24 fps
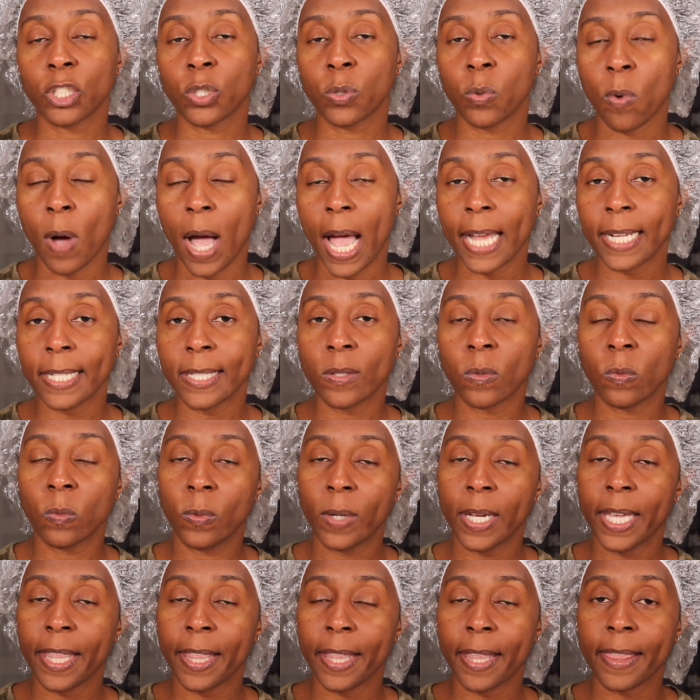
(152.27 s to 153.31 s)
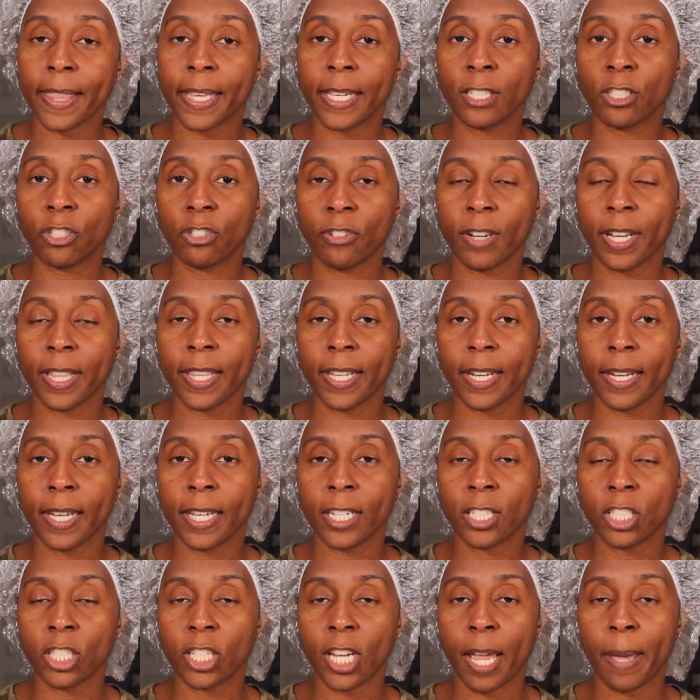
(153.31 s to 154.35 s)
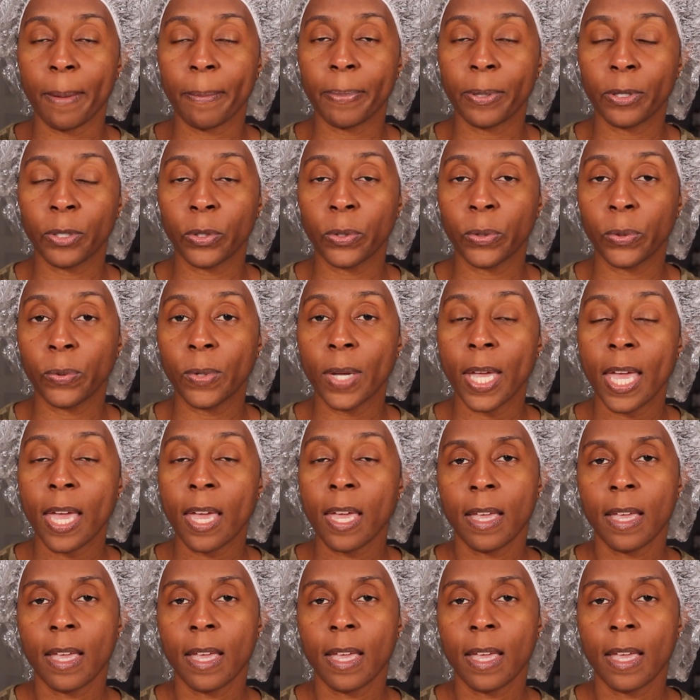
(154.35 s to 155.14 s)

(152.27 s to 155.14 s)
twice with the strengthening shampoo,